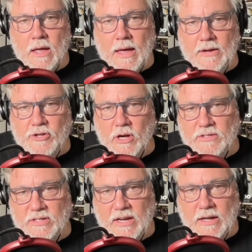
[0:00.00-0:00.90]
and John
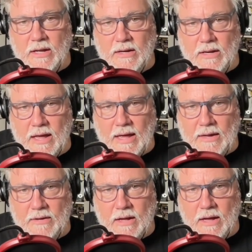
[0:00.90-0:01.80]
Cena
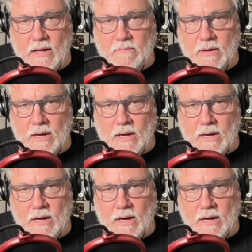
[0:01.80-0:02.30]
and The